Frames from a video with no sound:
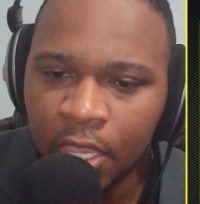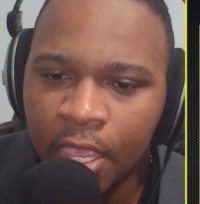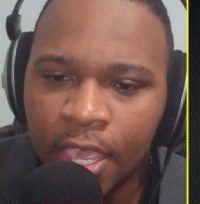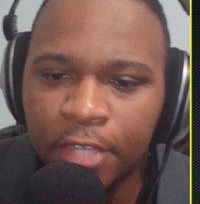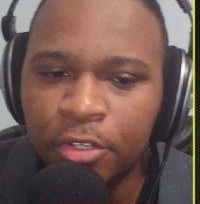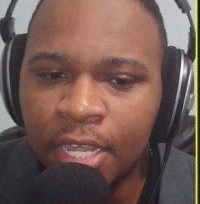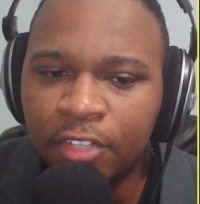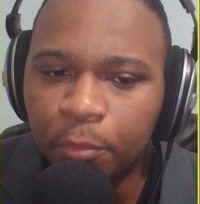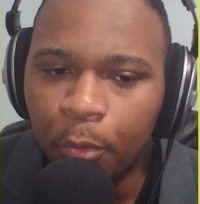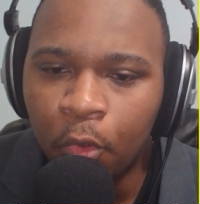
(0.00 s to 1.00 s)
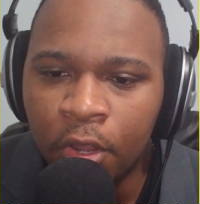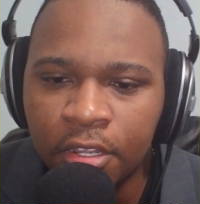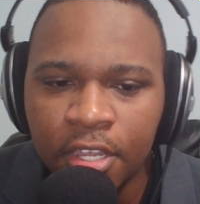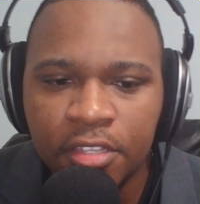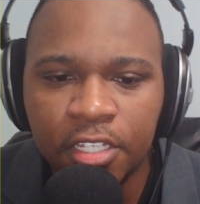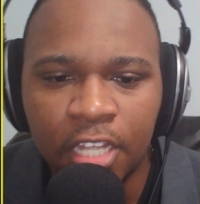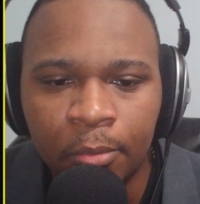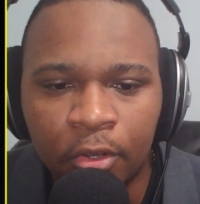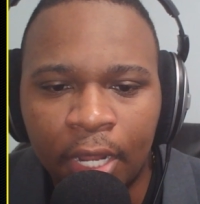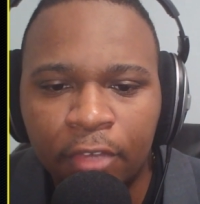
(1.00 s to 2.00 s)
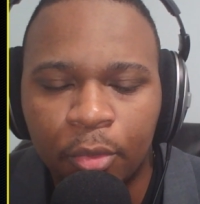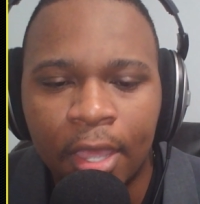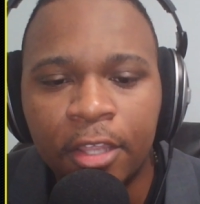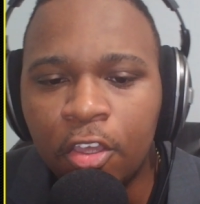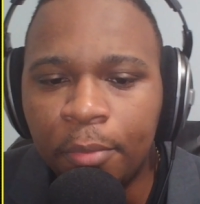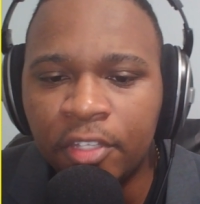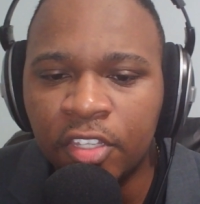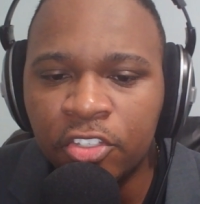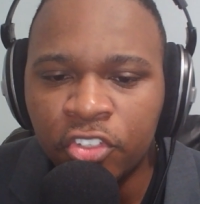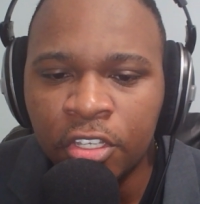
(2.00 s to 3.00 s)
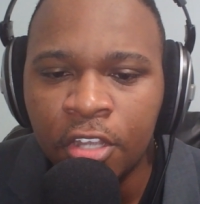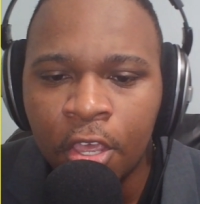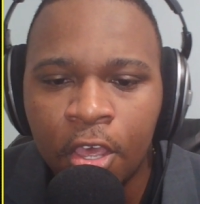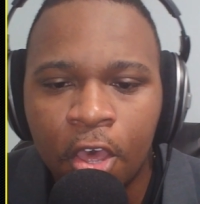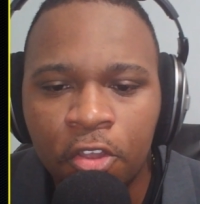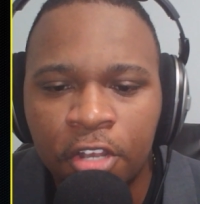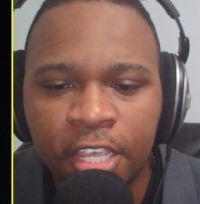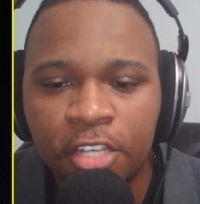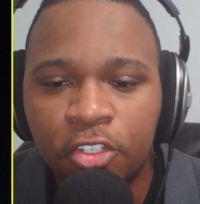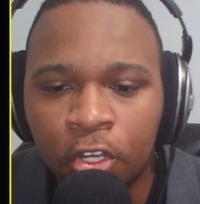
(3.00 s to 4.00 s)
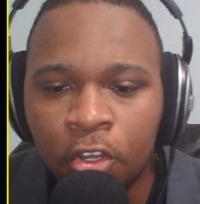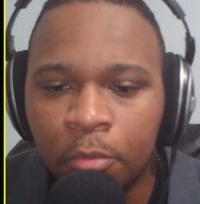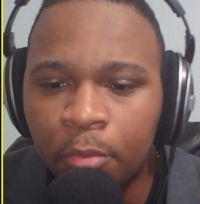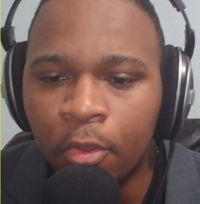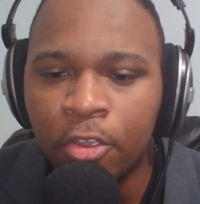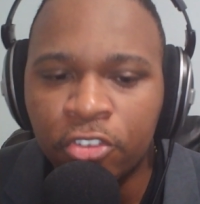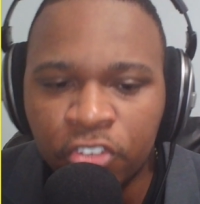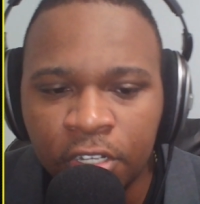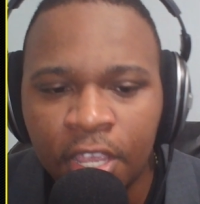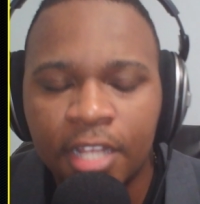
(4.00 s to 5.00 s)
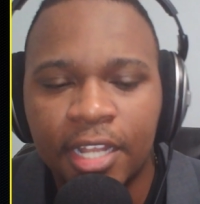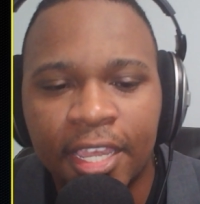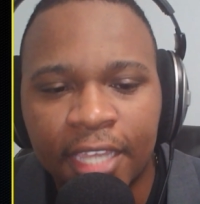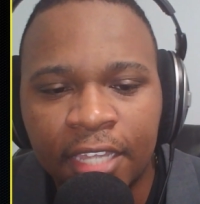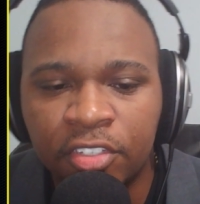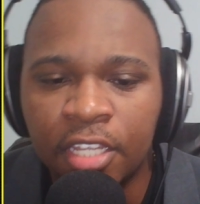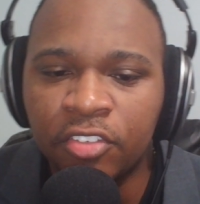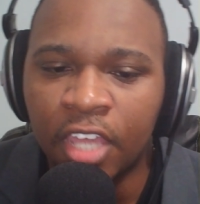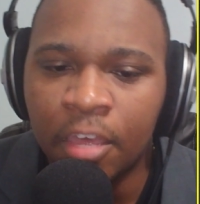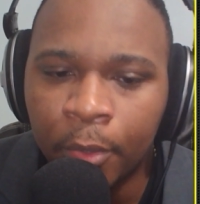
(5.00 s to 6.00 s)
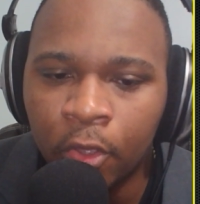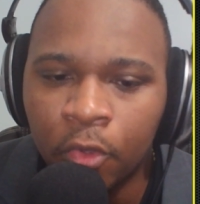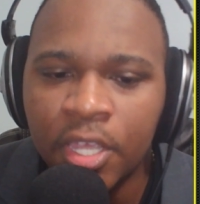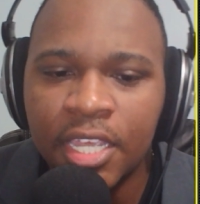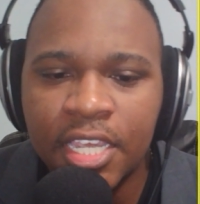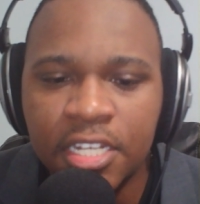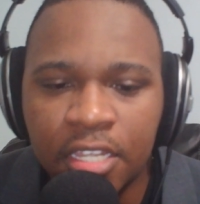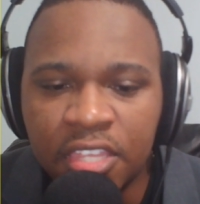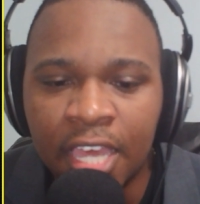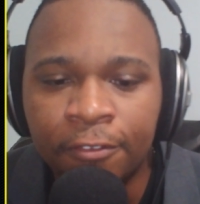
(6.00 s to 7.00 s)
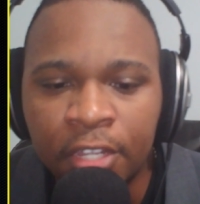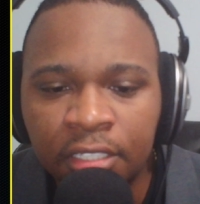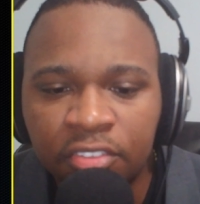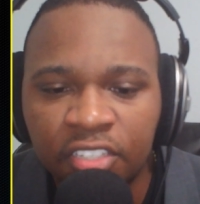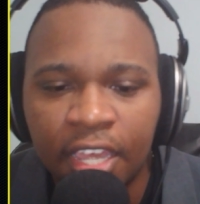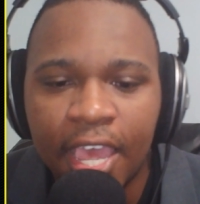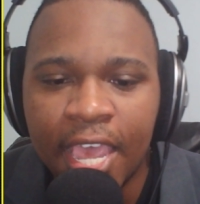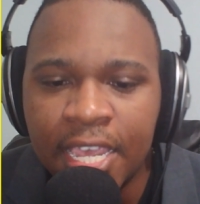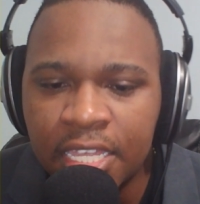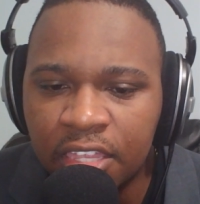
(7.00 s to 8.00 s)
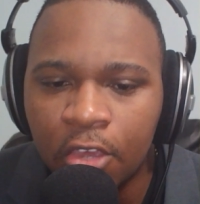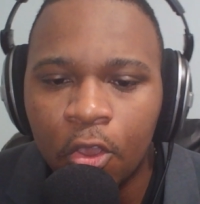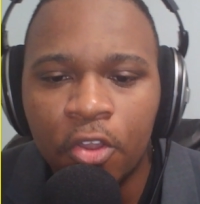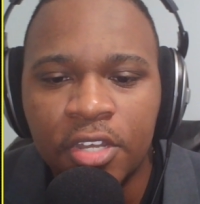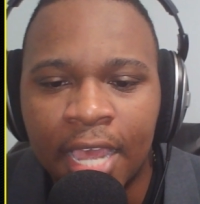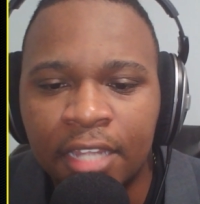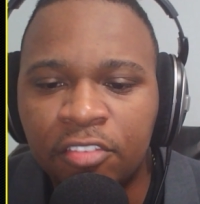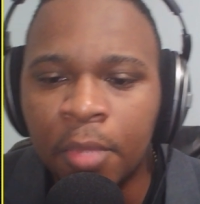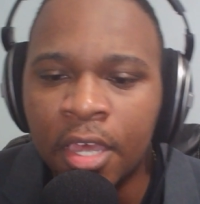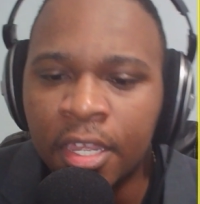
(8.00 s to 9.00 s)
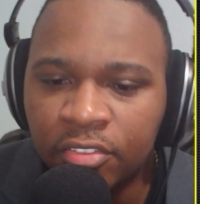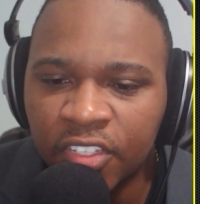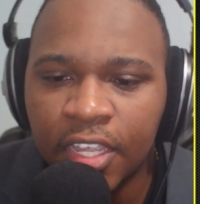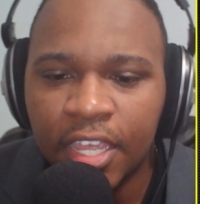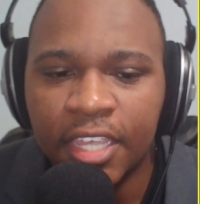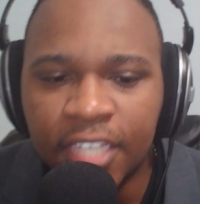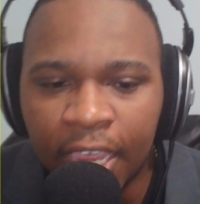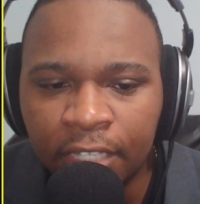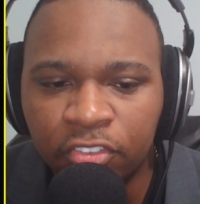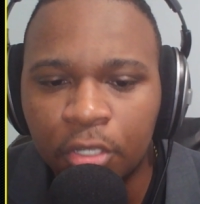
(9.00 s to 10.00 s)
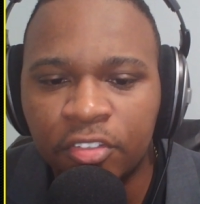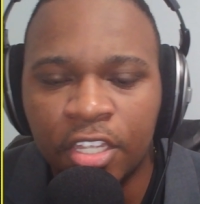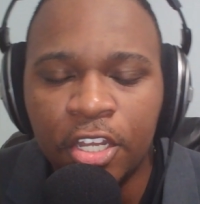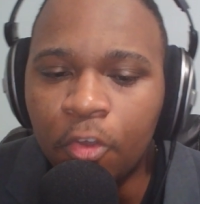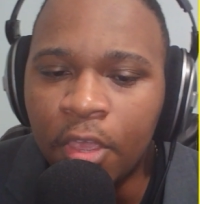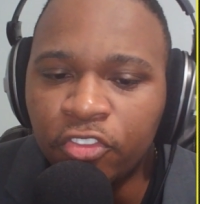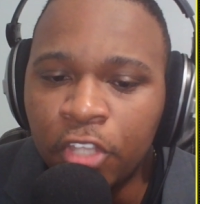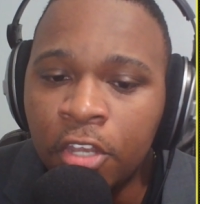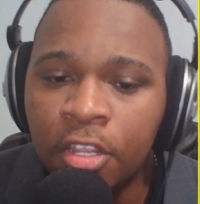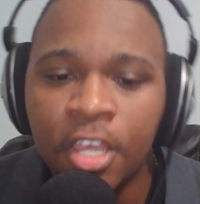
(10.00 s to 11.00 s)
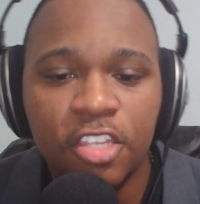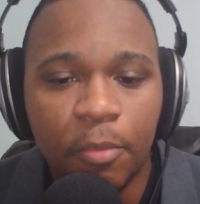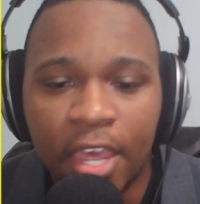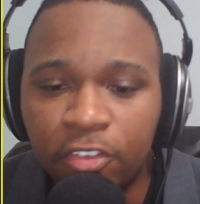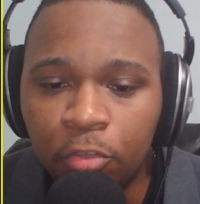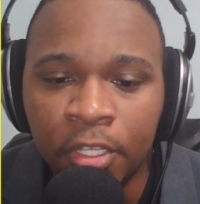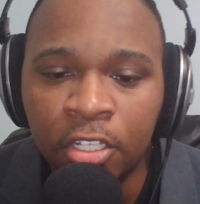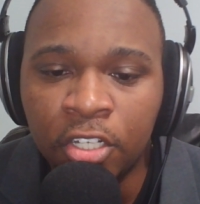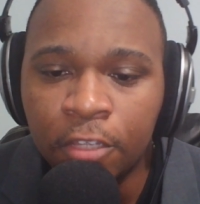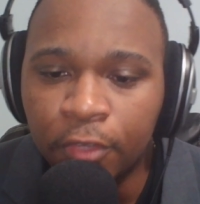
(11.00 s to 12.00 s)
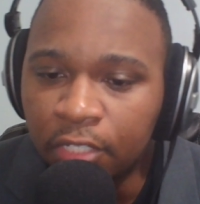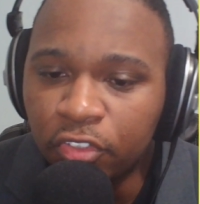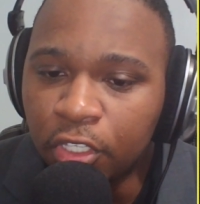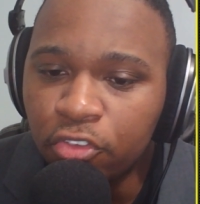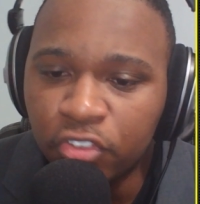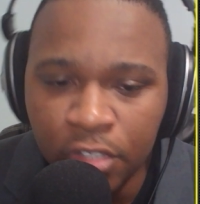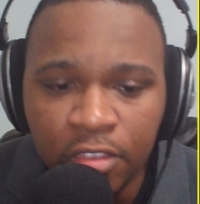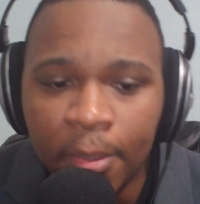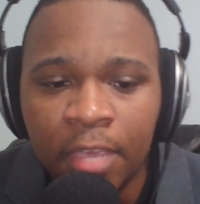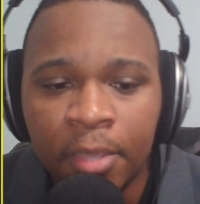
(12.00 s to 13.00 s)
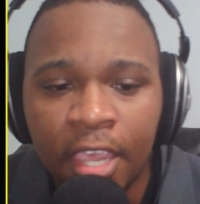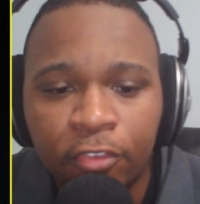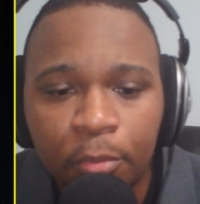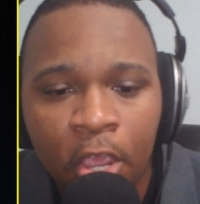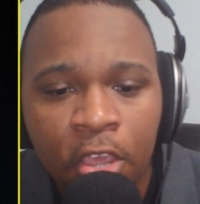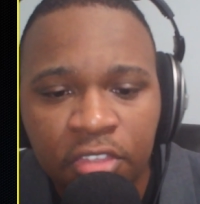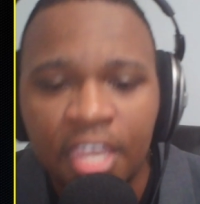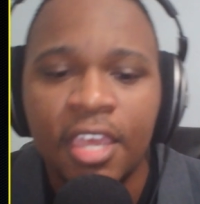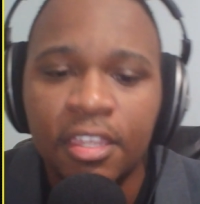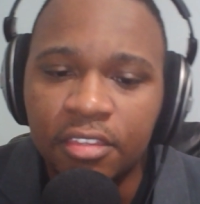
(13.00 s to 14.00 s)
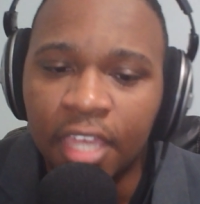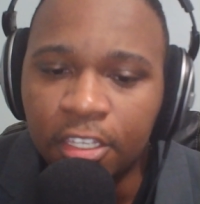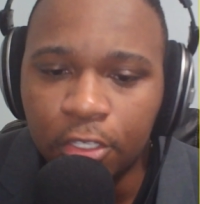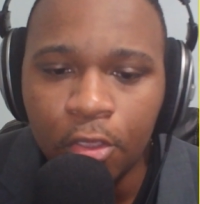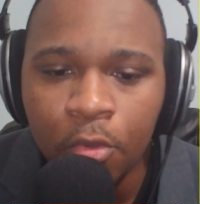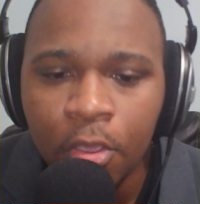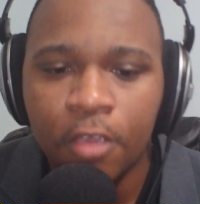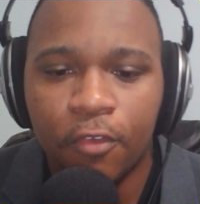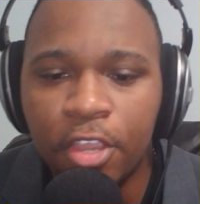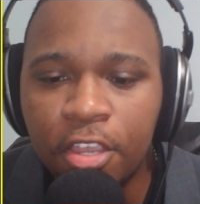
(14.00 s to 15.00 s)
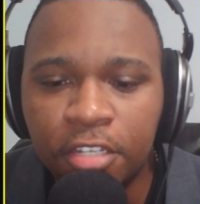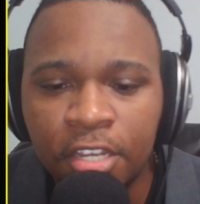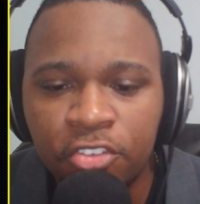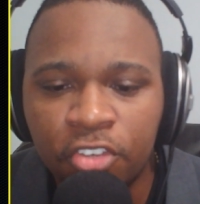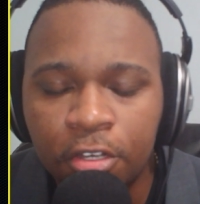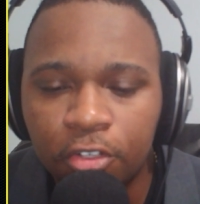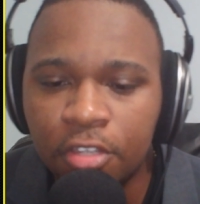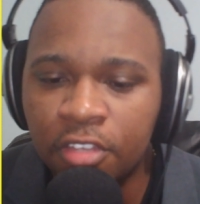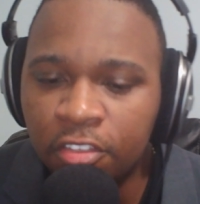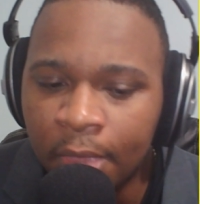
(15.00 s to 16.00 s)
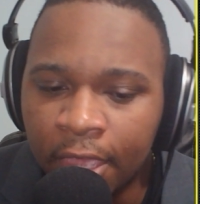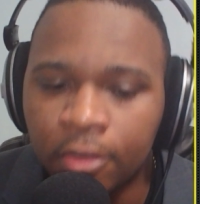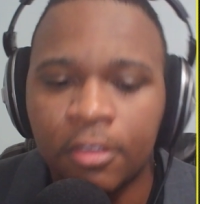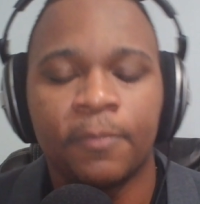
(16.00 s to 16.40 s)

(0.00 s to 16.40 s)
I do not support the Democrats' radical position on late-term abortion, like, as an example, in the 7th, 8th, or 9th months, in case there is any question, the possibility of execution of the baby after birth. Thank you for your attention to this matter.